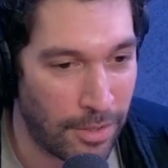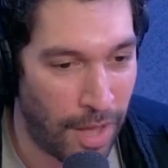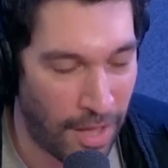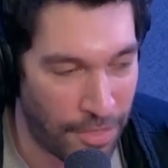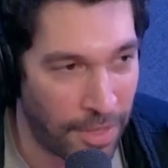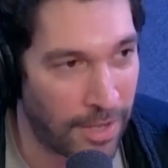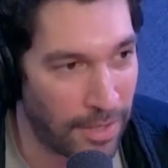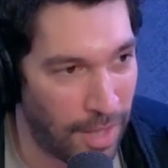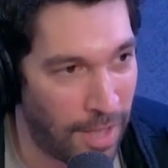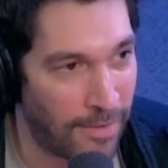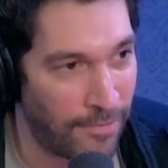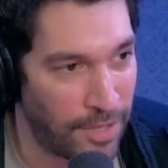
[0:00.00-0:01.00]
I think a
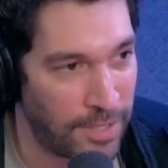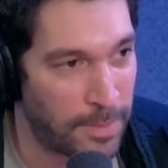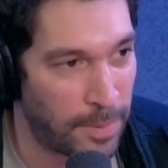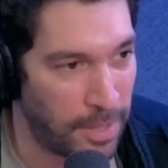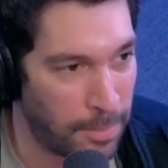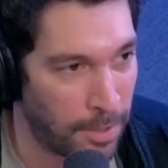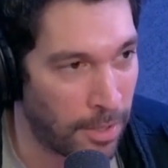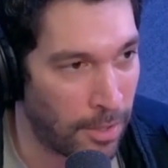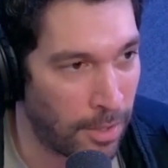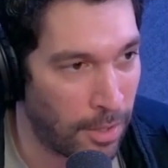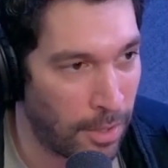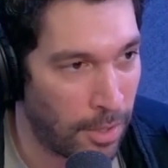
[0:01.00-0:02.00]
lot of these
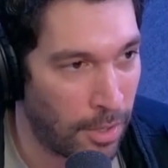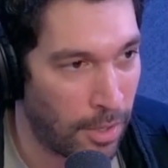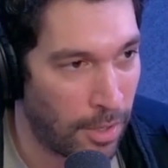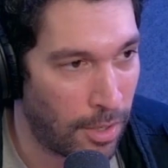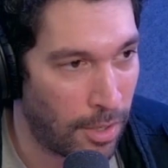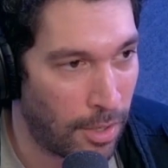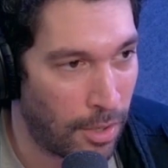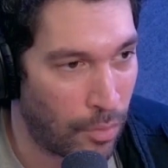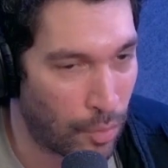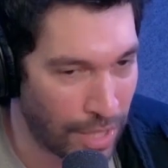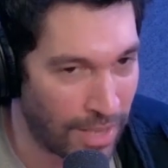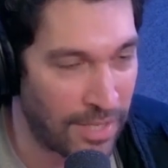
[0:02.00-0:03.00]
people
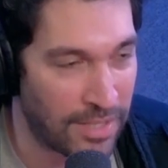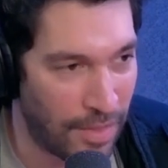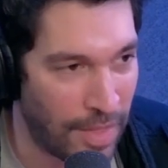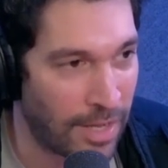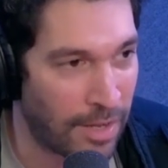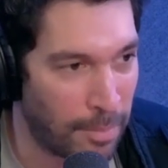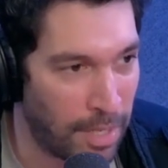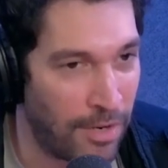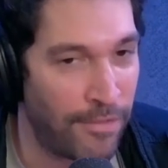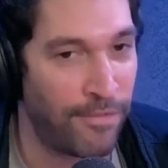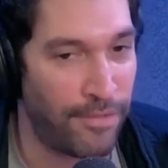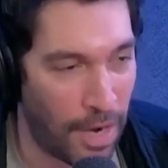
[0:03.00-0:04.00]
realize that they
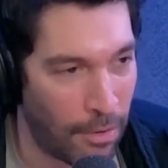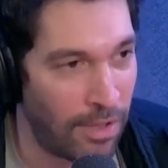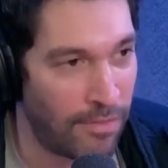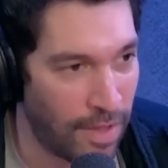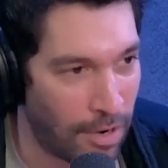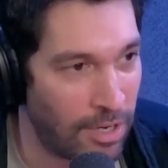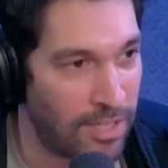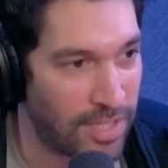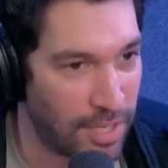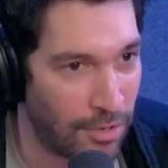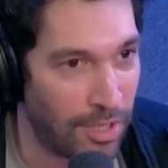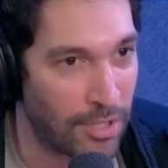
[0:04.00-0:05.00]
committed very, very
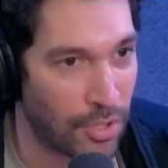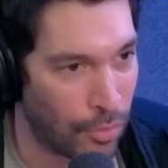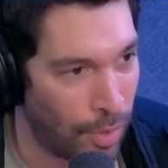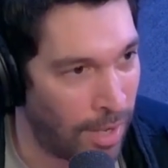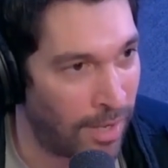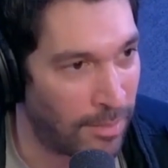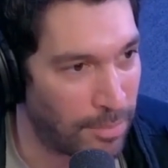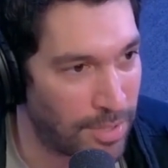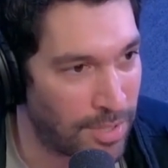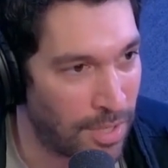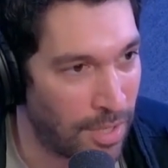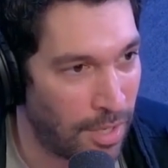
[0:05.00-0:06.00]
serious
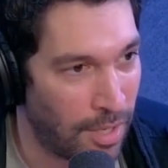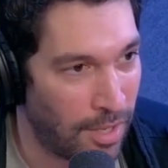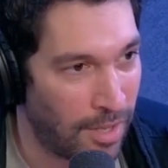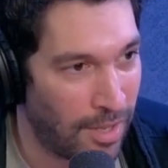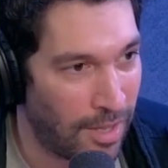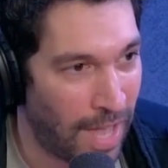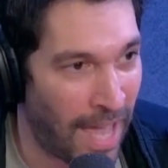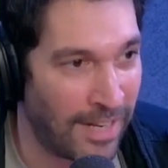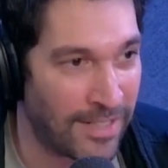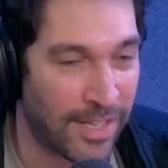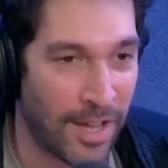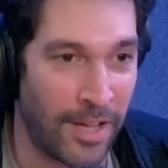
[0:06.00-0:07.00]
crimes. And
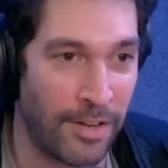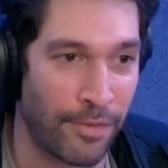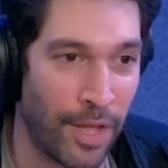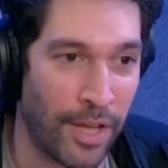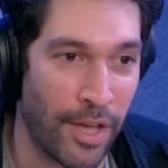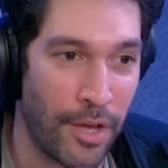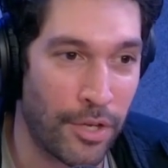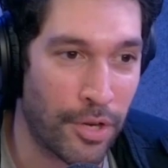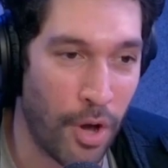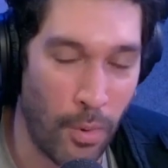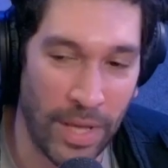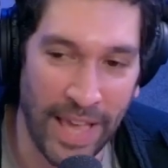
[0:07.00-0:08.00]
it's kind of like
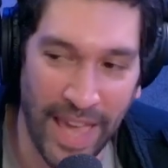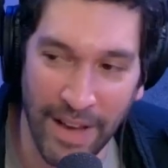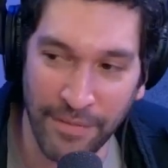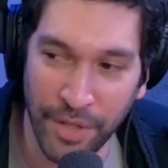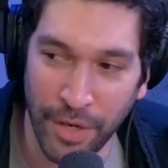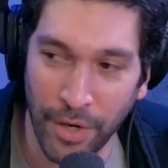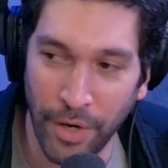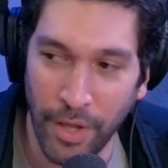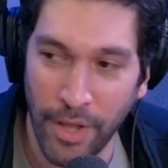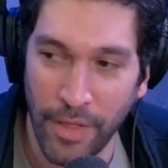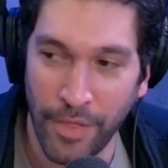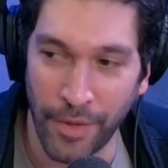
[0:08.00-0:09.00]
going after
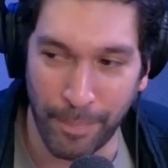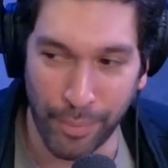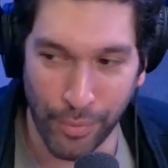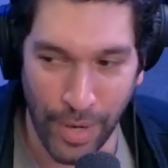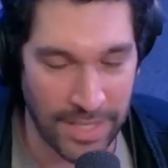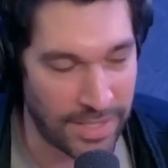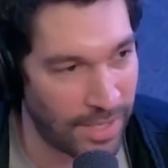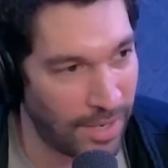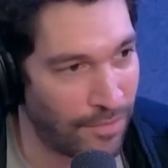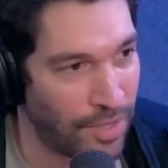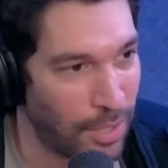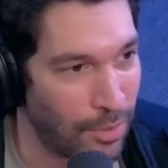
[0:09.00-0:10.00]
the president
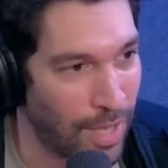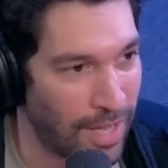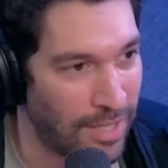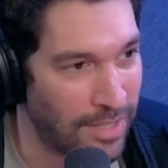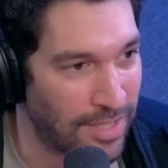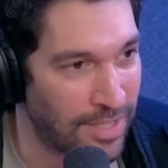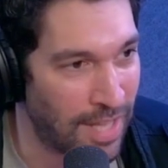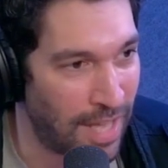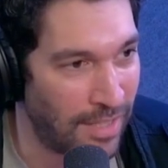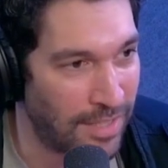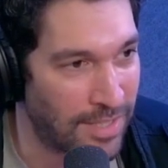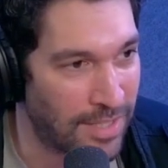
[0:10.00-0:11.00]
of the United
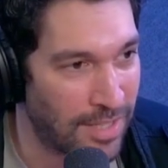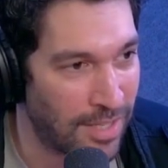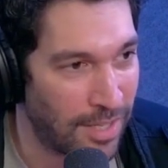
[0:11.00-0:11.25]
States